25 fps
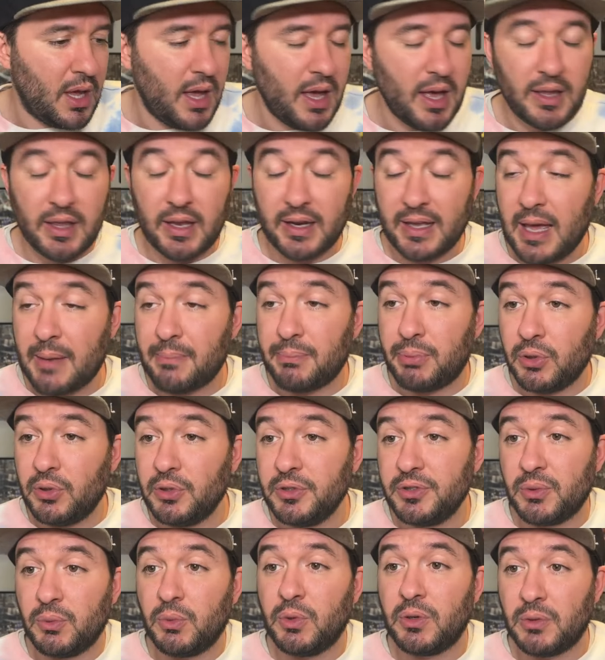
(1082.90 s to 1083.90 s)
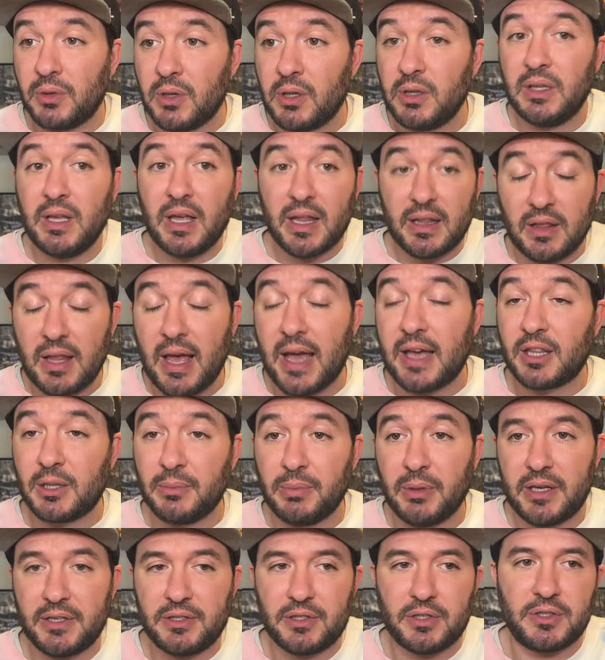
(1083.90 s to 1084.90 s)
that get pulled would land the
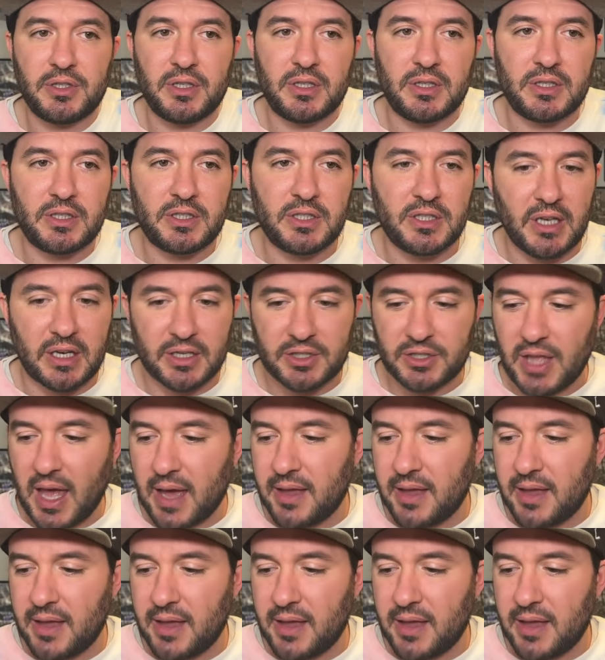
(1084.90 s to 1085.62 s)
Blazers in sixth.